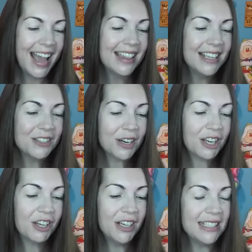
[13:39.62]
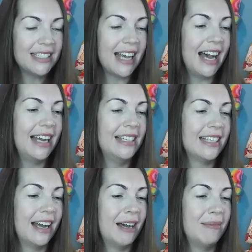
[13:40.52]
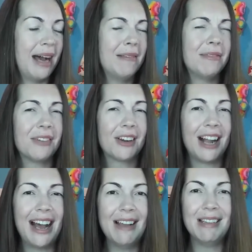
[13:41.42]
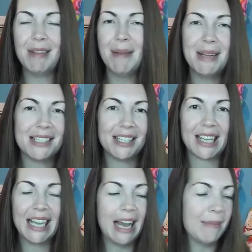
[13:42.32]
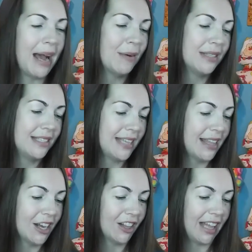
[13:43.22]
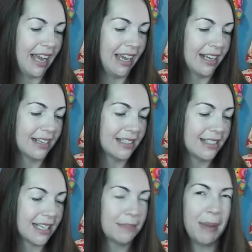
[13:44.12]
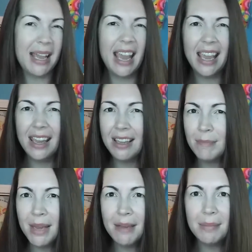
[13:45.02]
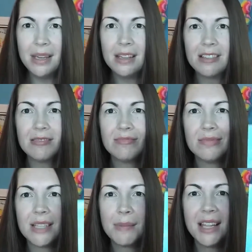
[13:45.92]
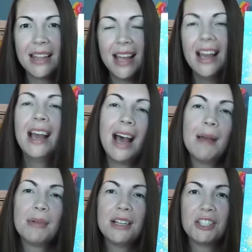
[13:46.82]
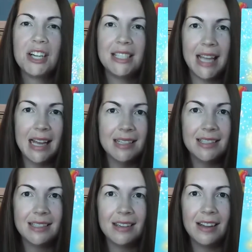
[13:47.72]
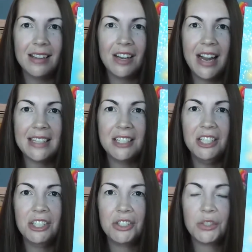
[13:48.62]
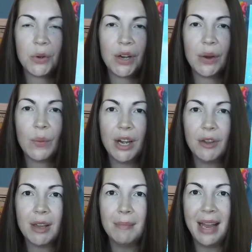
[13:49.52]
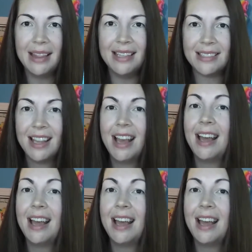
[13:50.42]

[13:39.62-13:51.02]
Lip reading: And these are a good size. I forgot. I meant to look it up. I would say they're like 6 by 8 maybe or something like that. I'm pretty sure it says on their Etsy store where you can buy these.